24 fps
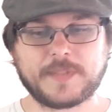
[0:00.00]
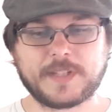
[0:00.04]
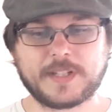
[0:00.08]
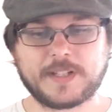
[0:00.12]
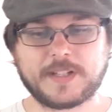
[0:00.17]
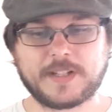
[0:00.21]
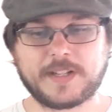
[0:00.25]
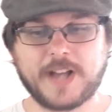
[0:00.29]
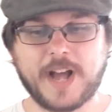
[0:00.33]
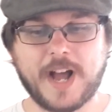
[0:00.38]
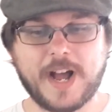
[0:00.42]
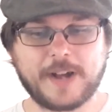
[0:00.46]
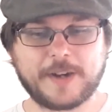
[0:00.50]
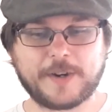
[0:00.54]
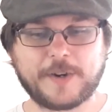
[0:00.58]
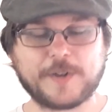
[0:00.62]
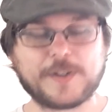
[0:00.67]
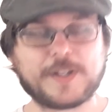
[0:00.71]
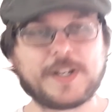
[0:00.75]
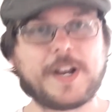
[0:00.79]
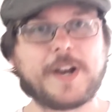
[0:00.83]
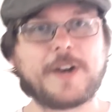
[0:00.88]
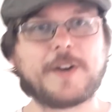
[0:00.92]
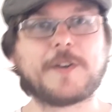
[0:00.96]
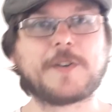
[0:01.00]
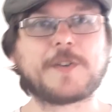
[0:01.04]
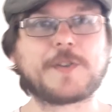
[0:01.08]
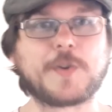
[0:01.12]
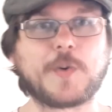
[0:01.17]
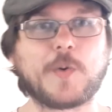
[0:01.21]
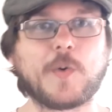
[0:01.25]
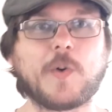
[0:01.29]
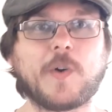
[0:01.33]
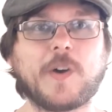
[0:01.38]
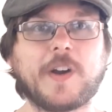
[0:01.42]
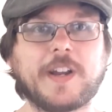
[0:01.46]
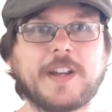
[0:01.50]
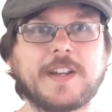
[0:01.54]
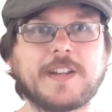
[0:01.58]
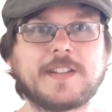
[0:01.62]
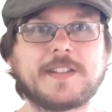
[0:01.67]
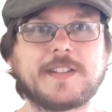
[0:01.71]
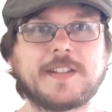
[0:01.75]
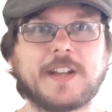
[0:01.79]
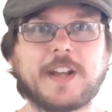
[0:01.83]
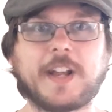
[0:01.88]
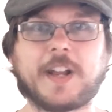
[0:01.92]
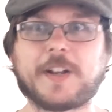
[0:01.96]
conquer
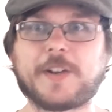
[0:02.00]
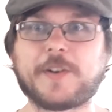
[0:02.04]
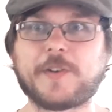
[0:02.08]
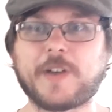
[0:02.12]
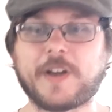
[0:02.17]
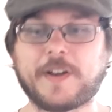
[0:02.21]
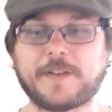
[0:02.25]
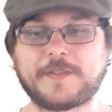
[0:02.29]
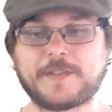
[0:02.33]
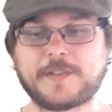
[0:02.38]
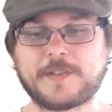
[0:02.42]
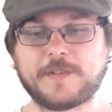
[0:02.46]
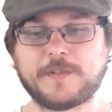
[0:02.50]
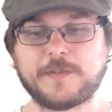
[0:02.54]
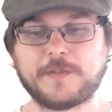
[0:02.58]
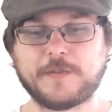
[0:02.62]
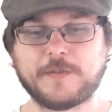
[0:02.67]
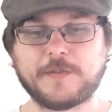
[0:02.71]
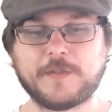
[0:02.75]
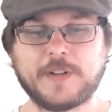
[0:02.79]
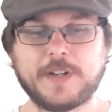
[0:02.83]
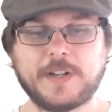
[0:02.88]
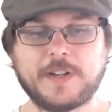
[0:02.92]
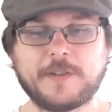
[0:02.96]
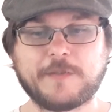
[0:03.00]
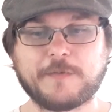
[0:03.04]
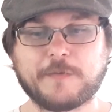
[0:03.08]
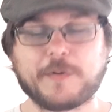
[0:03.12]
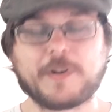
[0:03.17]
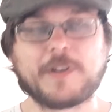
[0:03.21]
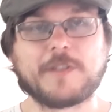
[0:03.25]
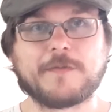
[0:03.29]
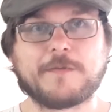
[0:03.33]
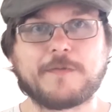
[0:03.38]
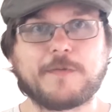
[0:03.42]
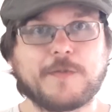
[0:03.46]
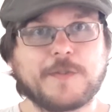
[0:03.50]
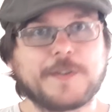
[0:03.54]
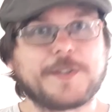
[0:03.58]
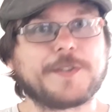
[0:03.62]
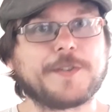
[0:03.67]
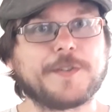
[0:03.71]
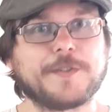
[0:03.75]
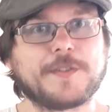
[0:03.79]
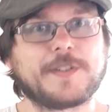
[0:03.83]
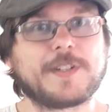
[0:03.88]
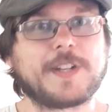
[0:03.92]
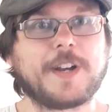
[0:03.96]
territories and you have to reinforce
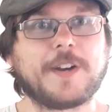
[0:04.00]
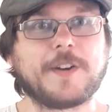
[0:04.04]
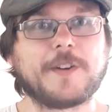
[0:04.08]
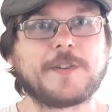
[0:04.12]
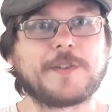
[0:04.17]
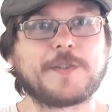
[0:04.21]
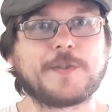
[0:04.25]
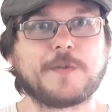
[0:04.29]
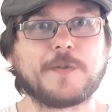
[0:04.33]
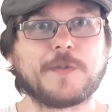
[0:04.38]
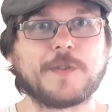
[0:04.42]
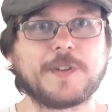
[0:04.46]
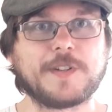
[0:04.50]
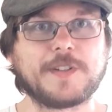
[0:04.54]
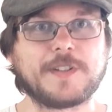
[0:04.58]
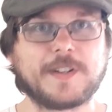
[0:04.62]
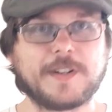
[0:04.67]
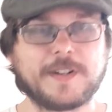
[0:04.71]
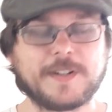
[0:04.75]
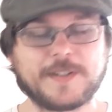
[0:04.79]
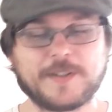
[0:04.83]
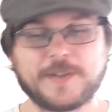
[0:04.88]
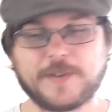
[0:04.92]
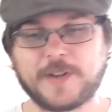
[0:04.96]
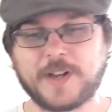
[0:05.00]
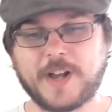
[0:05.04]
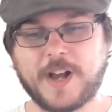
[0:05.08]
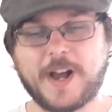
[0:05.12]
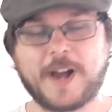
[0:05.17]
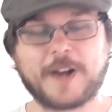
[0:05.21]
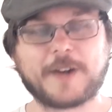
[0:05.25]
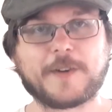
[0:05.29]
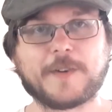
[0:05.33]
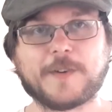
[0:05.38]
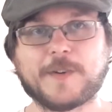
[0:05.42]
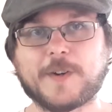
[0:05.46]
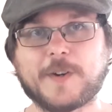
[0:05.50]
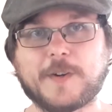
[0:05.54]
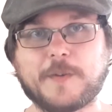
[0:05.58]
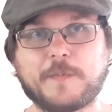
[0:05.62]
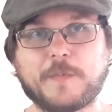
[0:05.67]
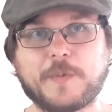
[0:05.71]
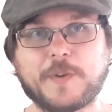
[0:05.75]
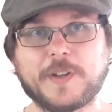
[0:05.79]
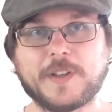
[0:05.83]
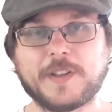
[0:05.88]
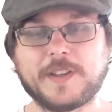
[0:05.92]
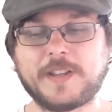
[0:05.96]
those territories as you conquer
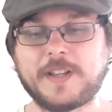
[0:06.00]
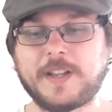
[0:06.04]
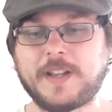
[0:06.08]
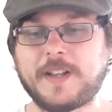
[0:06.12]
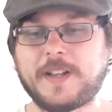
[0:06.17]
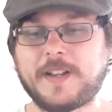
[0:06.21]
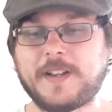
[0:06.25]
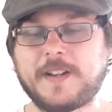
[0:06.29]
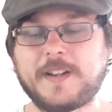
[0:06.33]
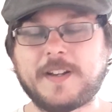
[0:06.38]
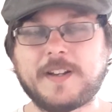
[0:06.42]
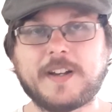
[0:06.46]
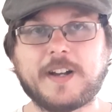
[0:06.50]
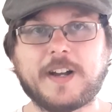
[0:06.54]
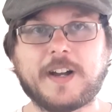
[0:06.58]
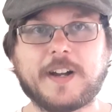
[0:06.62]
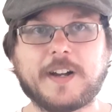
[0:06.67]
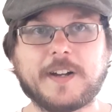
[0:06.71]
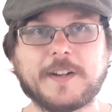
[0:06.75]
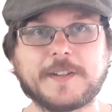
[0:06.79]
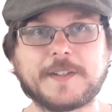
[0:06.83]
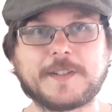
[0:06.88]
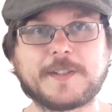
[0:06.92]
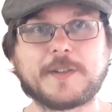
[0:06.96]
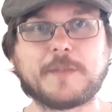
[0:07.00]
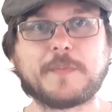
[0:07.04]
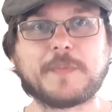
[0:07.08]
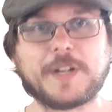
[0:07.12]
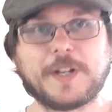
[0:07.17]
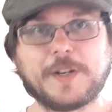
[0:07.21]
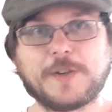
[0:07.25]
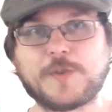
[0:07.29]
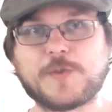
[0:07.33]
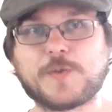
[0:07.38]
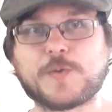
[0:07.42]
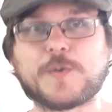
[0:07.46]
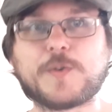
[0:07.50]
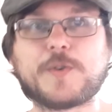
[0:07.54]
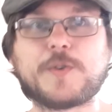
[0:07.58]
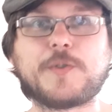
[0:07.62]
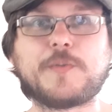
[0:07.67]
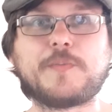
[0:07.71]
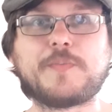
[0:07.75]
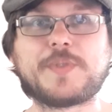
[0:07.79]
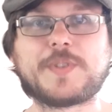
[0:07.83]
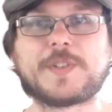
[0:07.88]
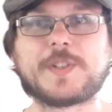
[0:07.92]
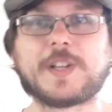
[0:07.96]
them with so many
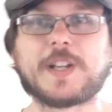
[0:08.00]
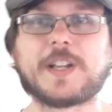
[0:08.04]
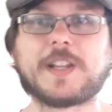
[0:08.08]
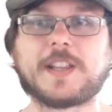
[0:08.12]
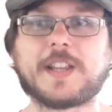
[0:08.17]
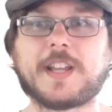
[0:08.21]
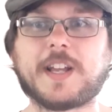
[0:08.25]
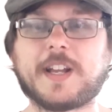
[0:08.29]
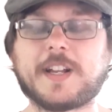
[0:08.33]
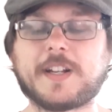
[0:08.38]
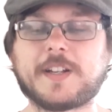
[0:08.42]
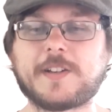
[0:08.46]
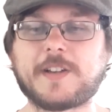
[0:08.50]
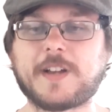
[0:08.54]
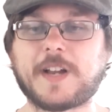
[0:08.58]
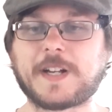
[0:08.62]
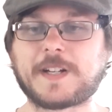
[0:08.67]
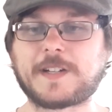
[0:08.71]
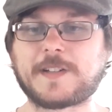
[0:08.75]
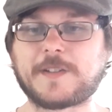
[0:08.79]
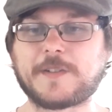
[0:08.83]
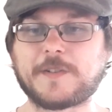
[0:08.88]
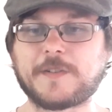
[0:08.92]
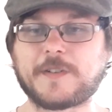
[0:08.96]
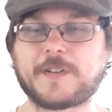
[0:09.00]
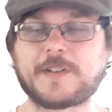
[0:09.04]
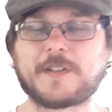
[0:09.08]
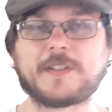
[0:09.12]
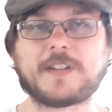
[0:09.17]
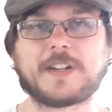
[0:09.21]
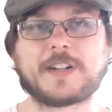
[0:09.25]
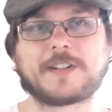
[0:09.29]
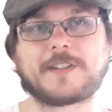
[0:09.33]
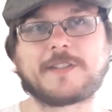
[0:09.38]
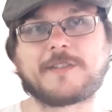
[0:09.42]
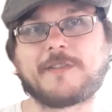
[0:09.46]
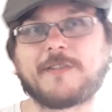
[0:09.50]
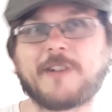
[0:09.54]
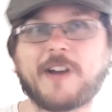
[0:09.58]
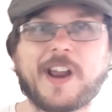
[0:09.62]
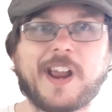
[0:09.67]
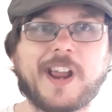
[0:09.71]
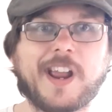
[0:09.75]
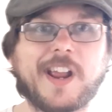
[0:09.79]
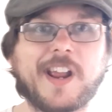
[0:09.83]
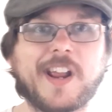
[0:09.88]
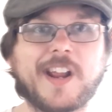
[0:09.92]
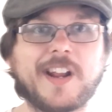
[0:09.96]
troops, and then you have to collect
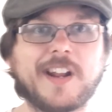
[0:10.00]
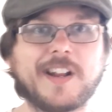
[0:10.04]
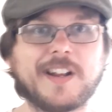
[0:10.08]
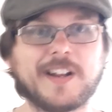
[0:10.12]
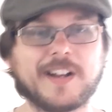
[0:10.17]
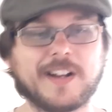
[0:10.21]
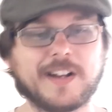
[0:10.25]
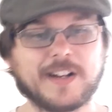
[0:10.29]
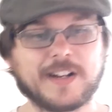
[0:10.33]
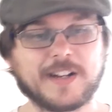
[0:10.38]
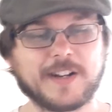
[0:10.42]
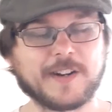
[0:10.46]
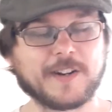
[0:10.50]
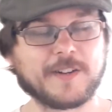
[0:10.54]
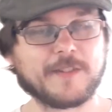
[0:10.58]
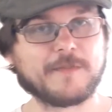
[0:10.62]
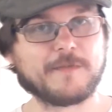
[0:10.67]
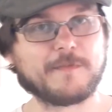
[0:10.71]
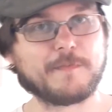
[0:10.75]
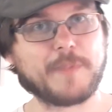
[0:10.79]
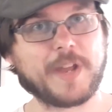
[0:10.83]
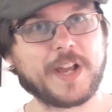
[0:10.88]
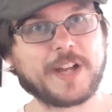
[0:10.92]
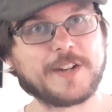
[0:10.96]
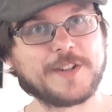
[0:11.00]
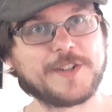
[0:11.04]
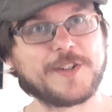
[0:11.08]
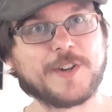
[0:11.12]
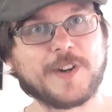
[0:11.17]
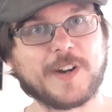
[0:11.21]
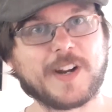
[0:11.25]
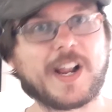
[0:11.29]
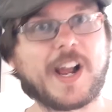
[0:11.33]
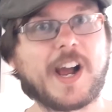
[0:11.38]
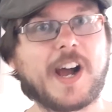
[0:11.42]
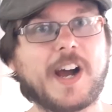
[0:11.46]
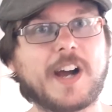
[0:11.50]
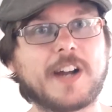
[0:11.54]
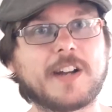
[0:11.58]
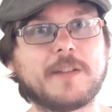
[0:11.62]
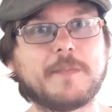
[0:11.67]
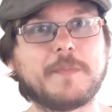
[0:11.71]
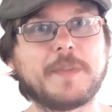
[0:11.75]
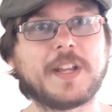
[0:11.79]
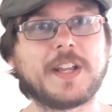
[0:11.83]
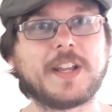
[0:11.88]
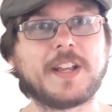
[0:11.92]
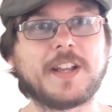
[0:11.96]
grain and manage your
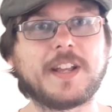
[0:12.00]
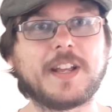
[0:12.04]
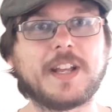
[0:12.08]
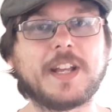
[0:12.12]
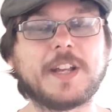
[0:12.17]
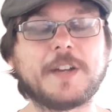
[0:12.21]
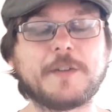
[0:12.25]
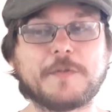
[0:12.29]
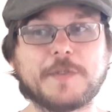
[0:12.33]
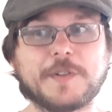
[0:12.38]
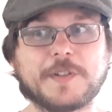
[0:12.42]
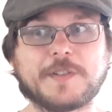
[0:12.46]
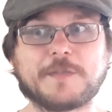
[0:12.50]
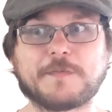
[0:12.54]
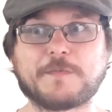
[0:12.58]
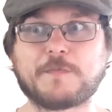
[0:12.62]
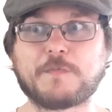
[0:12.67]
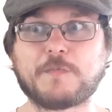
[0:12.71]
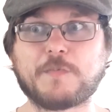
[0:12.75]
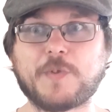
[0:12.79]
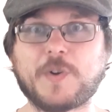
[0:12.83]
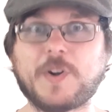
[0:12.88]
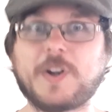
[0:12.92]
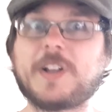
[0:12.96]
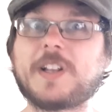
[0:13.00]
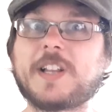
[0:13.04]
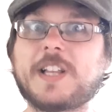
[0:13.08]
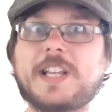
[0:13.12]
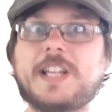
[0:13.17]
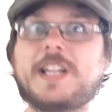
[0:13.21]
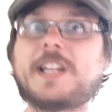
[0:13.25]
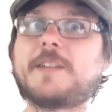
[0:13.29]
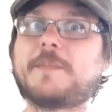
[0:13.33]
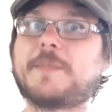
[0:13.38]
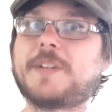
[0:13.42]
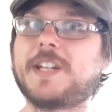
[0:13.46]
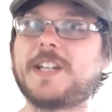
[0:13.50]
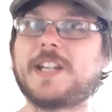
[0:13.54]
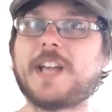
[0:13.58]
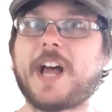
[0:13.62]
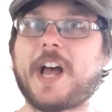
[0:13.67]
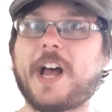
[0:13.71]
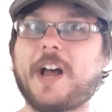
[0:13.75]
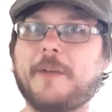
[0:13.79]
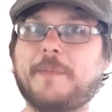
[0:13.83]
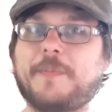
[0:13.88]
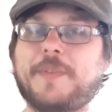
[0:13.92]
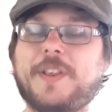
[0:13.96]
economy. It was really in
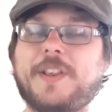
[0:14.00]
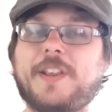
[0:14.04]
depth,